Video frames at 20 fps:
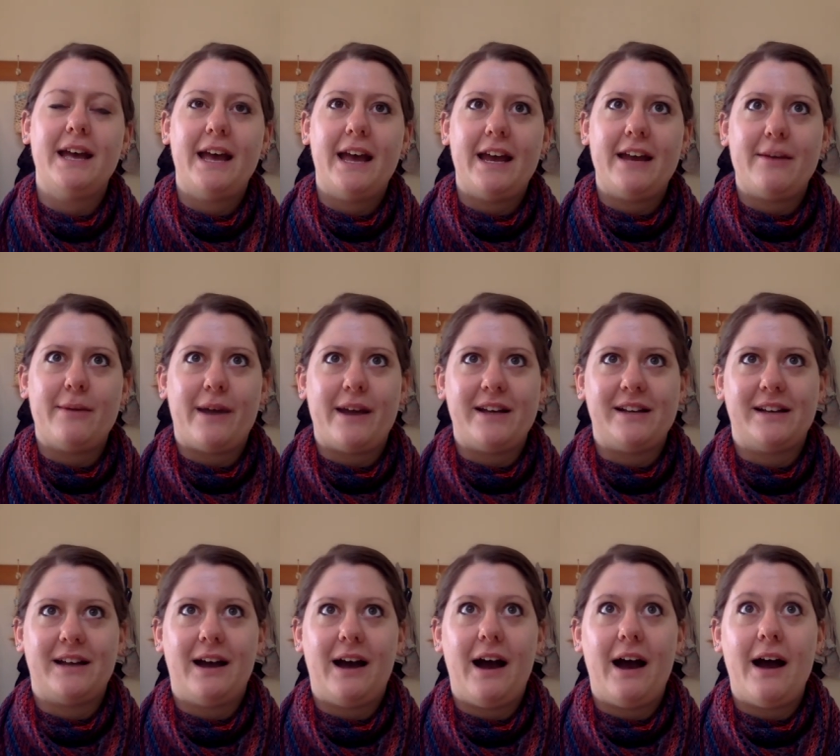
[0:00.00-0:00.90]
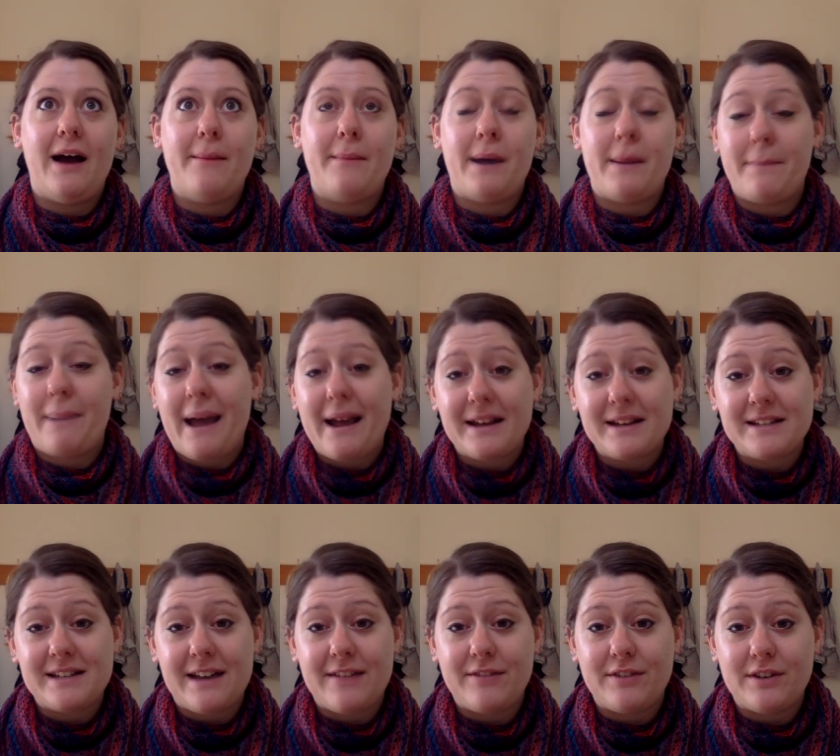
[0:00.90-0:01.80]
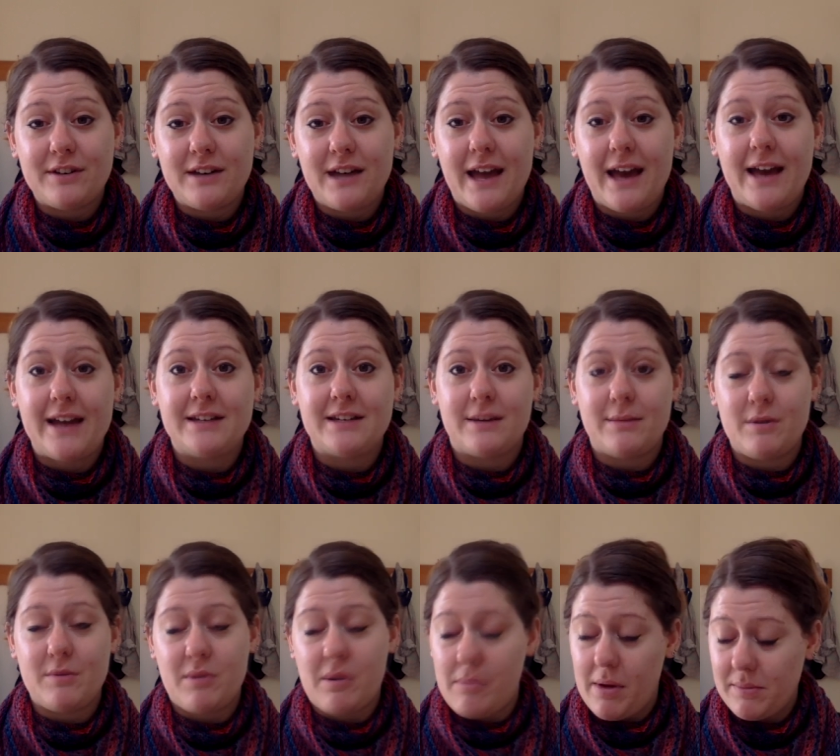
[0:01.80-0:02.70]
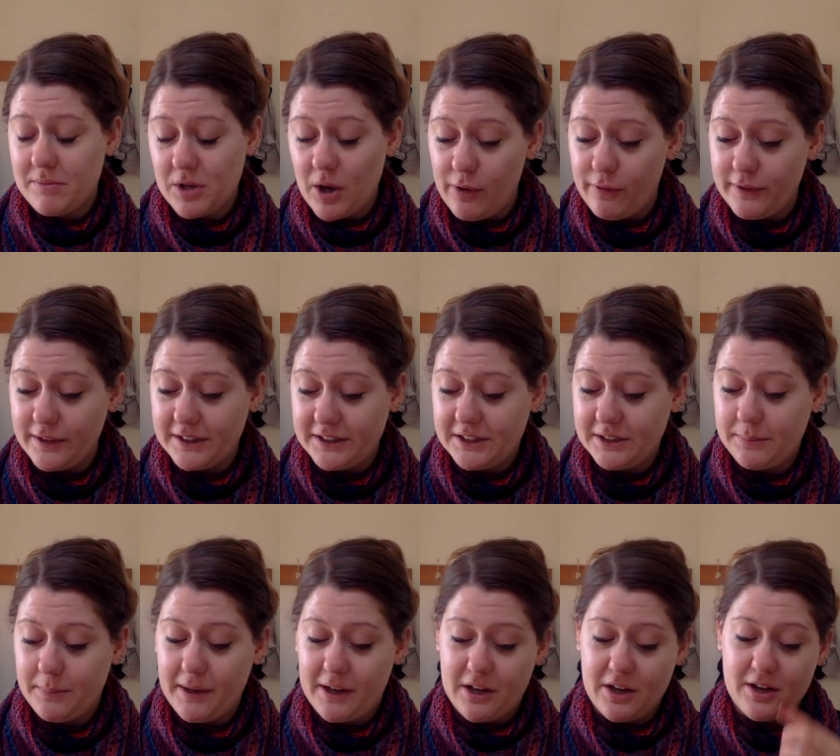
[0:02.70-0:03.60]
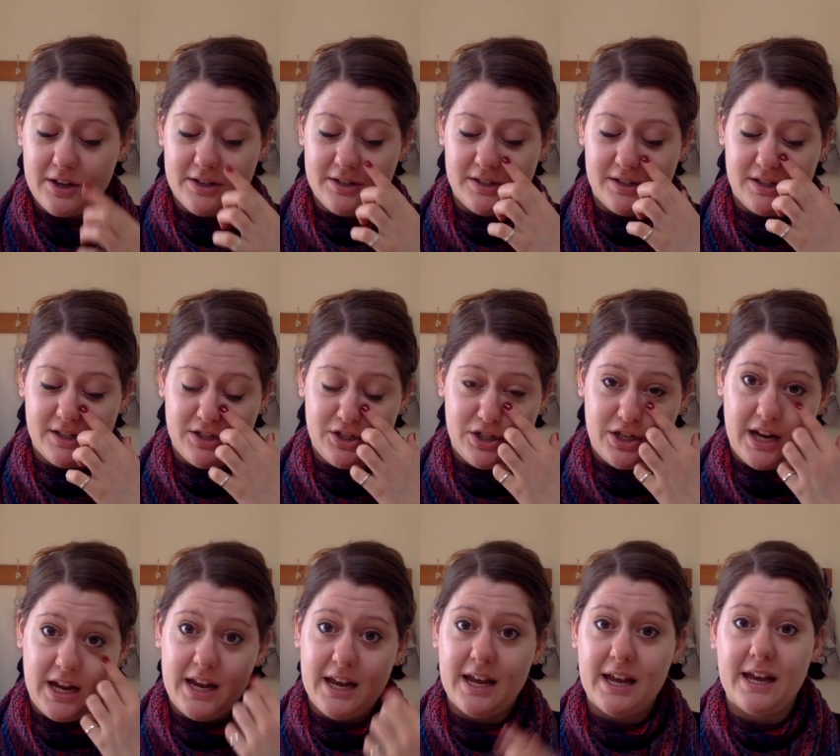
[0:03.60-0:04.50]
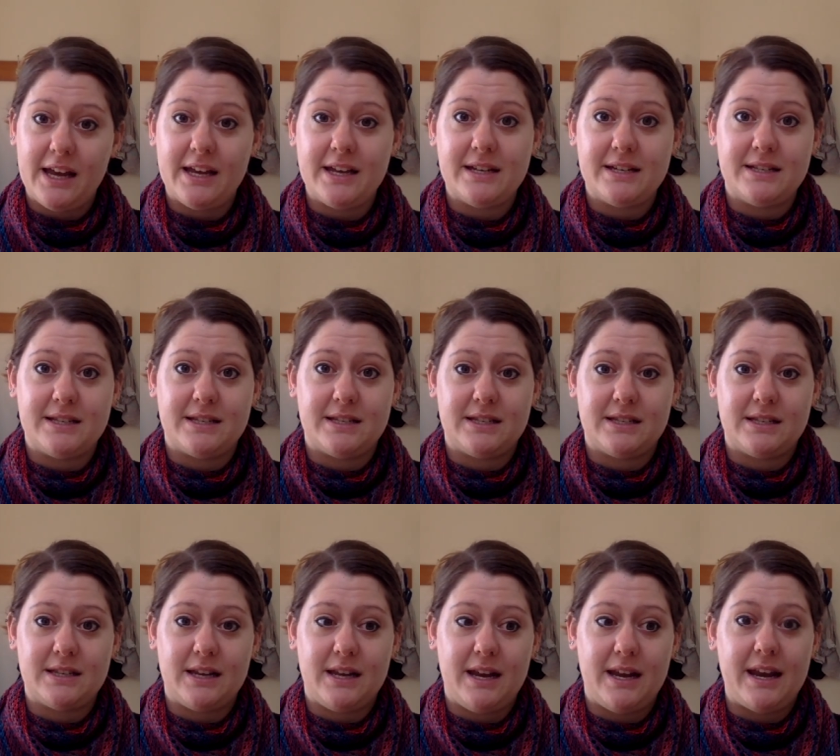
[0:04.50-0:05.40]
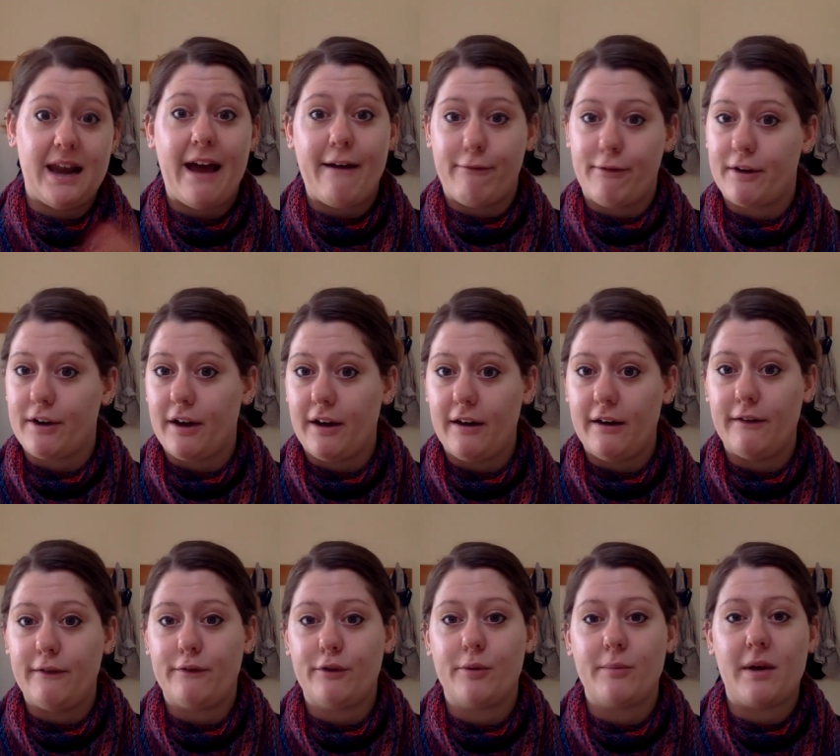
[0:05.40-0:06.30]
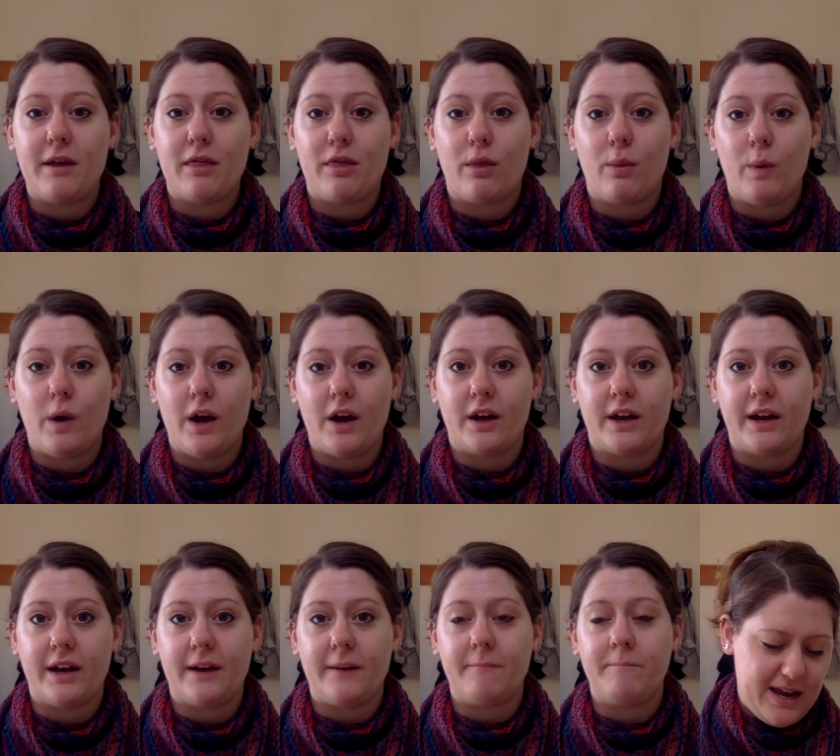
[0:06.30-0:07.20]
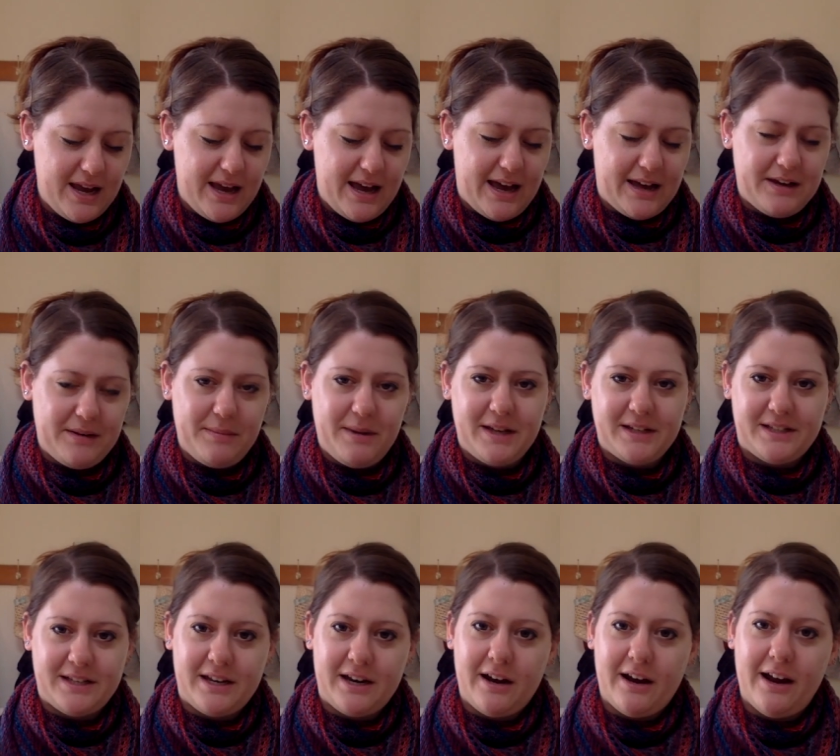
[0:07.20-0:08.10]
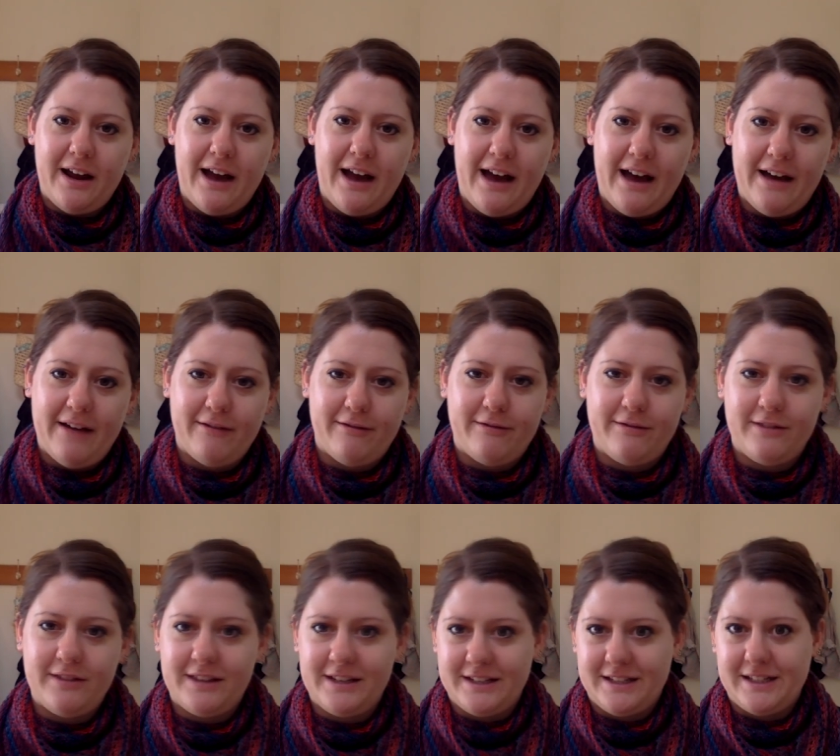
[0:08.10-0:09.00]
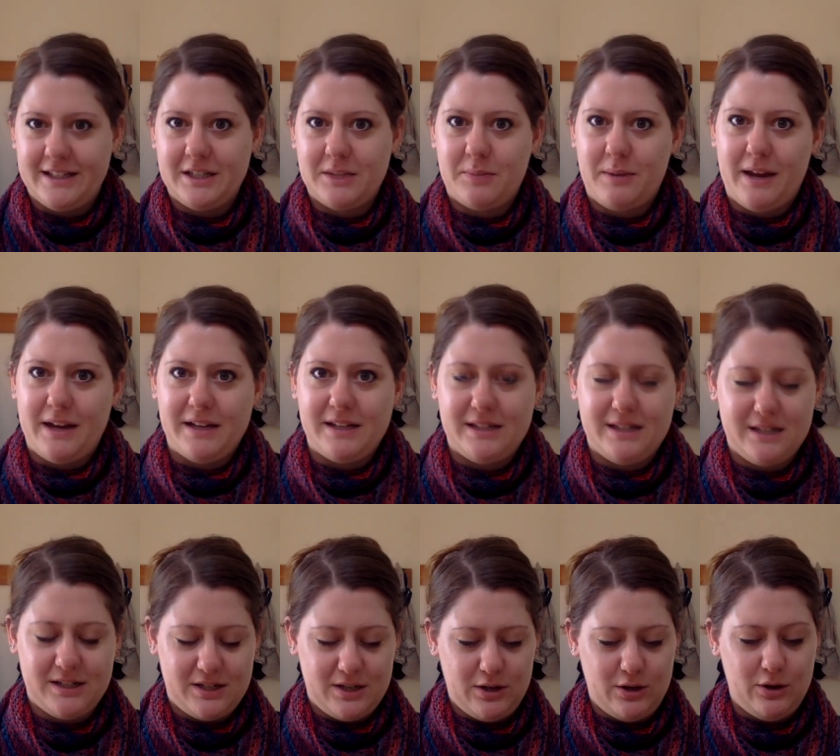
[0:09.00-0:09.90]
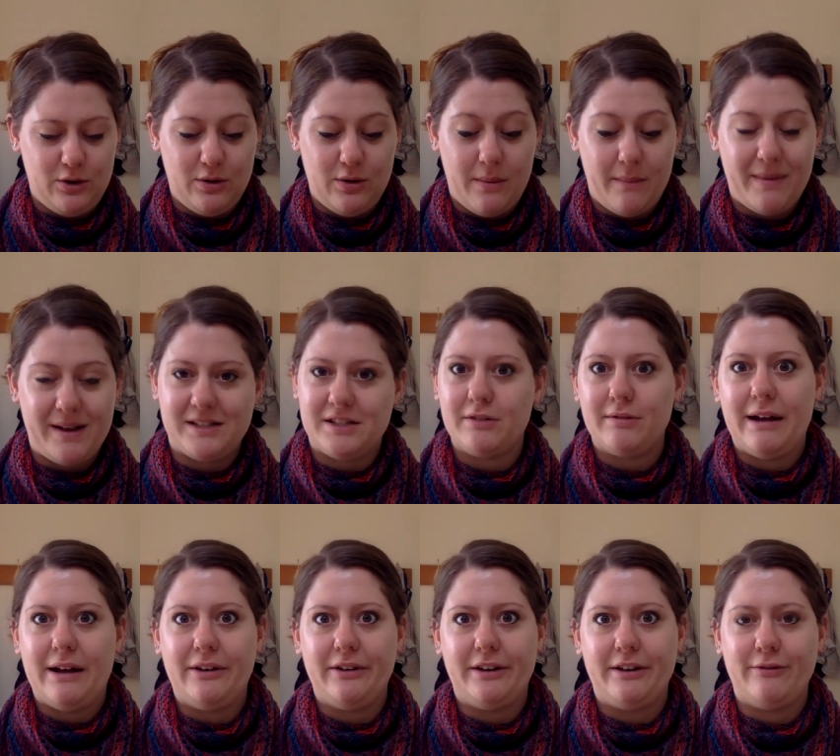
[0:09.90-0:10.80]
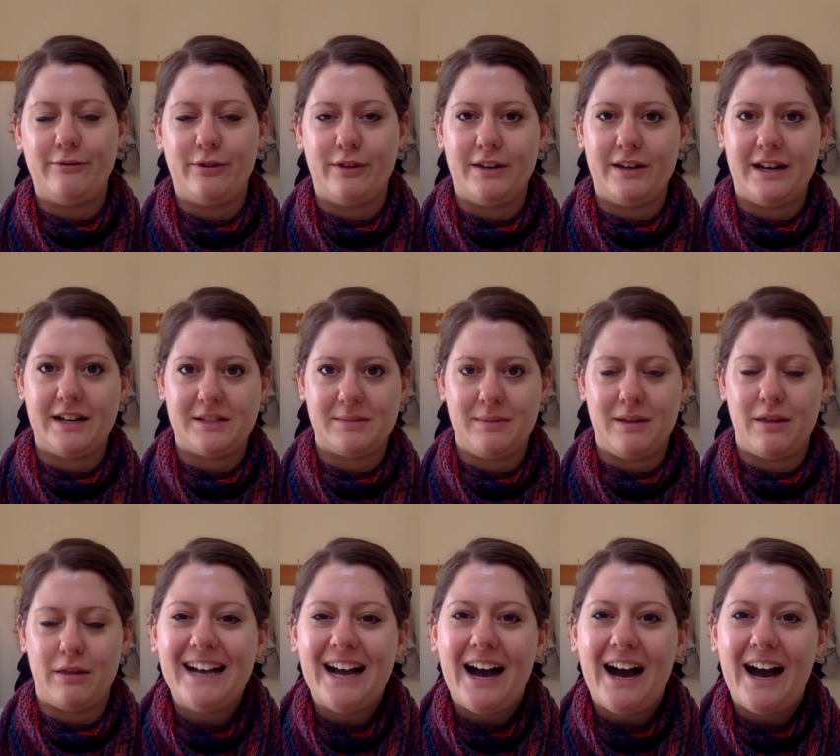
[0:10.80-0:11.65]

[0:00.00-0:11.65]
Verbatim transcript: Anyway, um, I'm back in Devon and I'm in my mum's office because she is in Africa for a month working and it means that I have this space to mess around in for the next month.